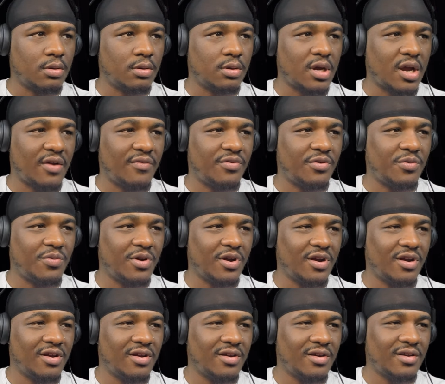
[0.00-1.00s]

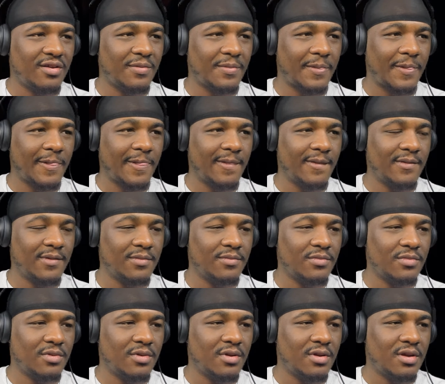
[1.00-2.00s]
Everywhere
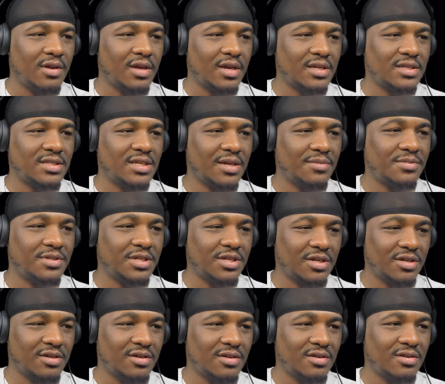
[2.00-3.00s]
except
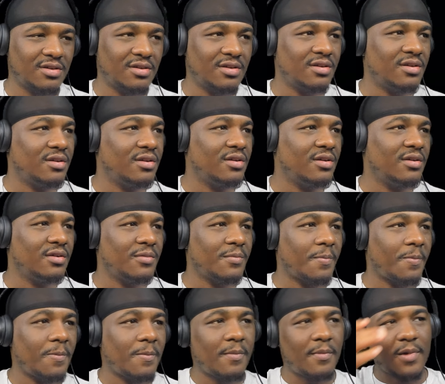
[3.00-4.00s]
here.
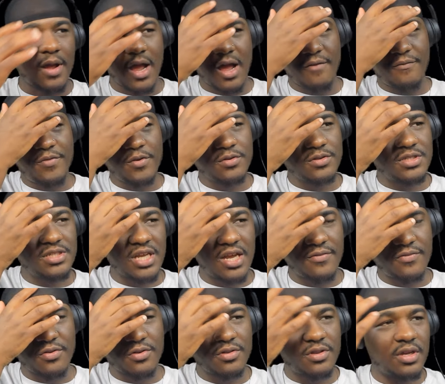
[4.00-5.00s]
I feel
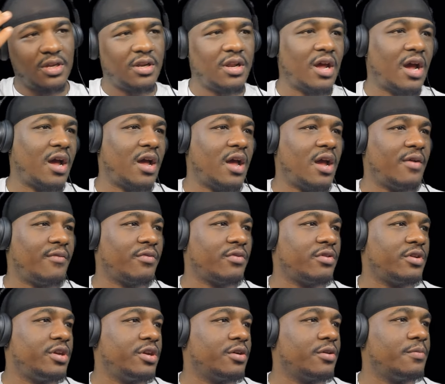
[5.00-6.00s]
safer than ever
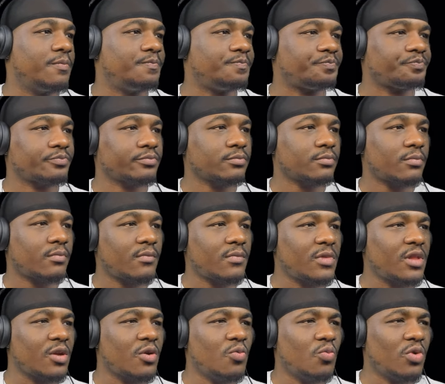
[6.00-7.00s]
here.
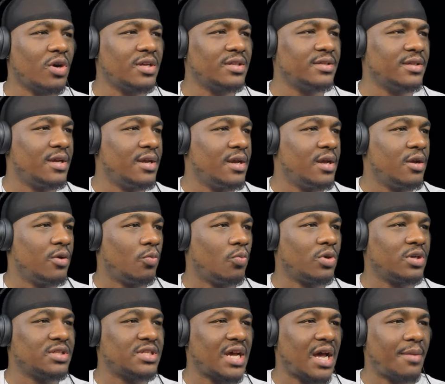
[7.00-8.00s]
One
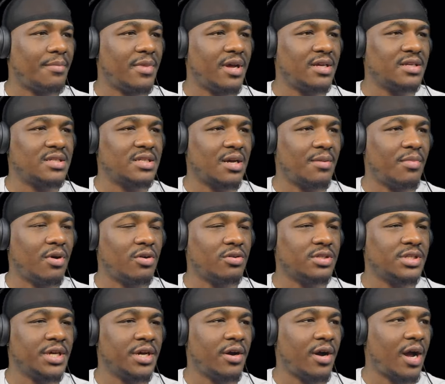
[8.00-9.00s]
one time at some
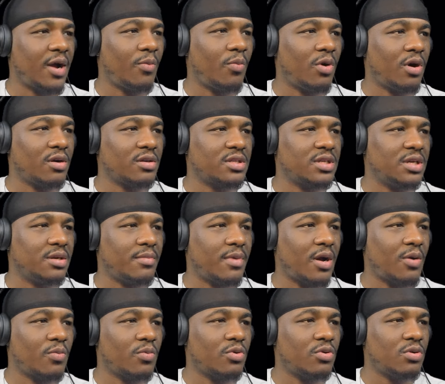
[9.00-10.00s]
hotel, I walked into my
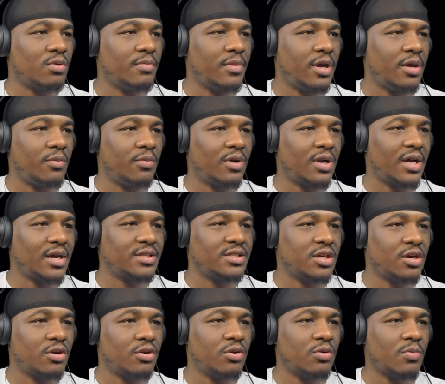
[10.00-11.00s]
room, and when I
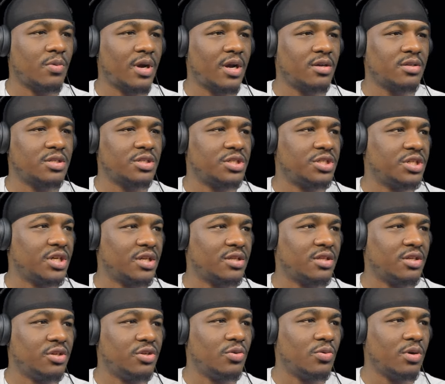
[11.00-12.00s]
turned around to shut
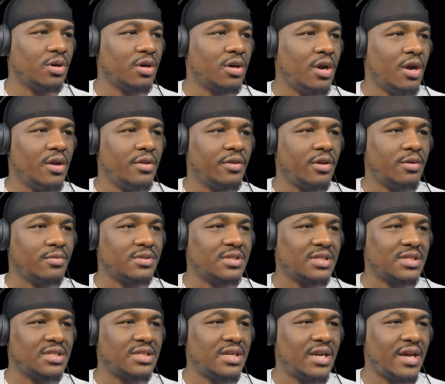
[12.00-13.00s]
the door, there was a
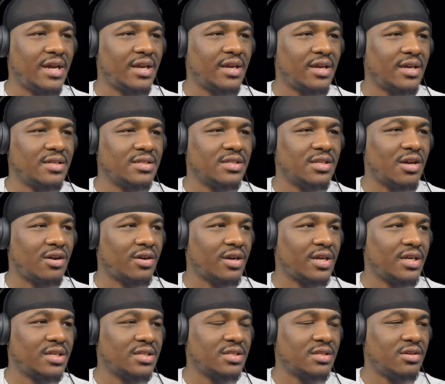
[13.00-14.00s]
snake as long
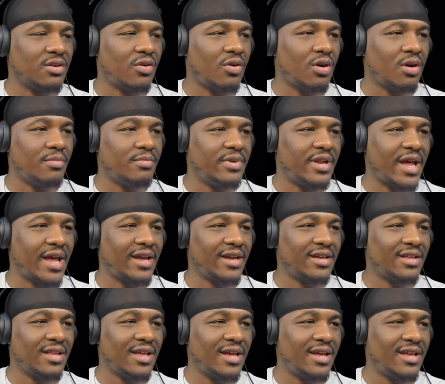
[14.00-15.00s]
as an arm
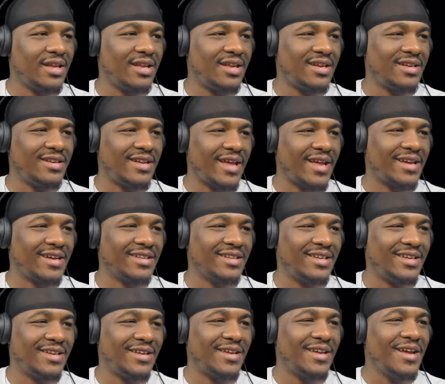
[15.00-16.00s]
dangling
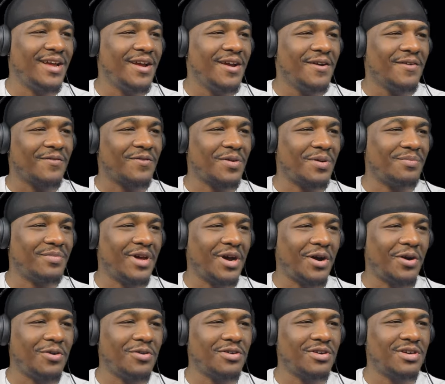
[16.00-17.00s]
dangling from the
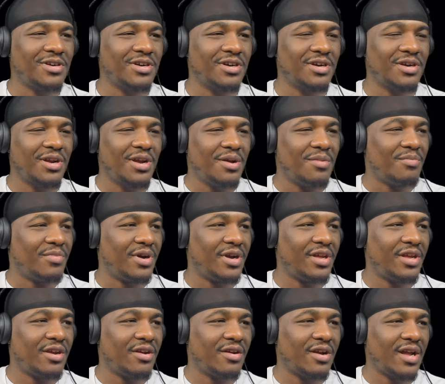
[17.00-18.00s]
whole cook. But
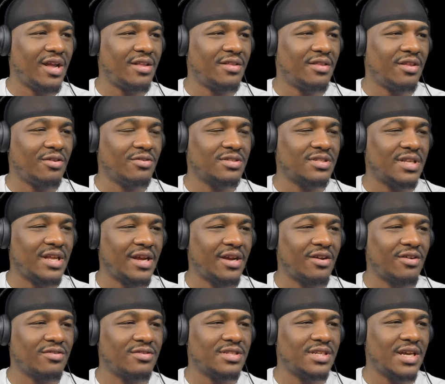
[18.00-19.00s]
here at No Snake
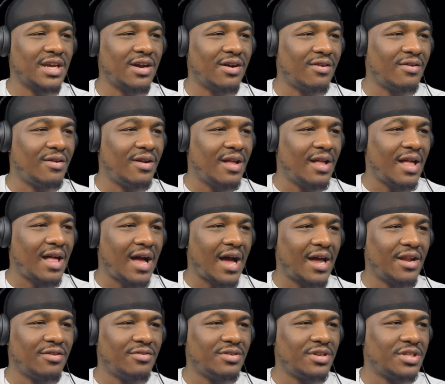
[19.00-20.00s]
Hotel,
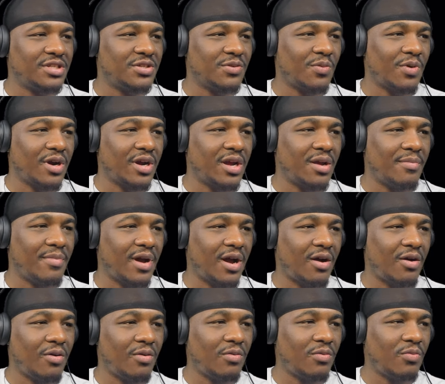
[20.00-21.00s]
I don't need to worry
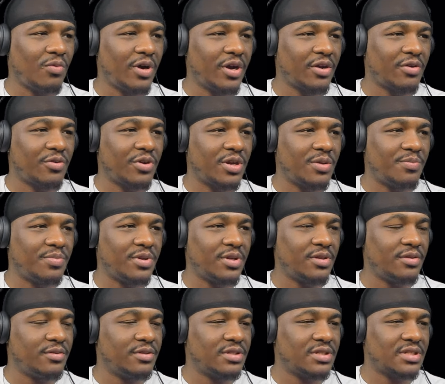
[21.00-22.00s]
about what
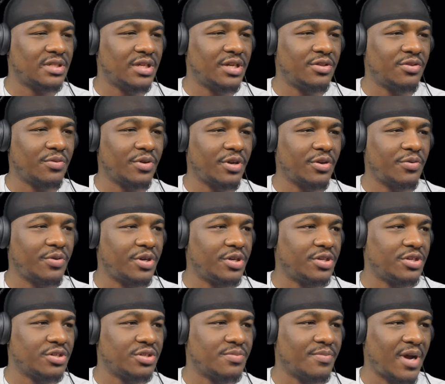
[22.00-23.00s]
creepy slithering
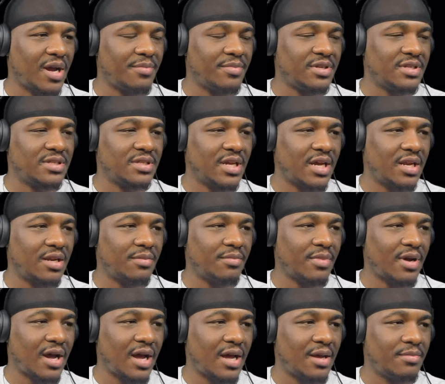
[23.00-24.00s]
creatures might be standing
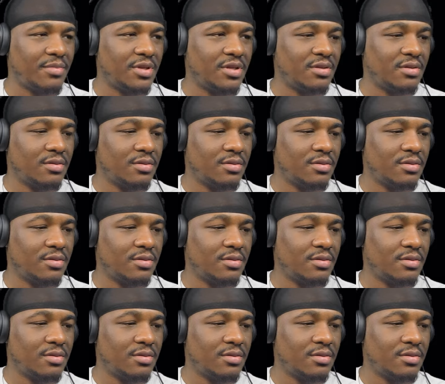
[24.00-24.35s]
behind me.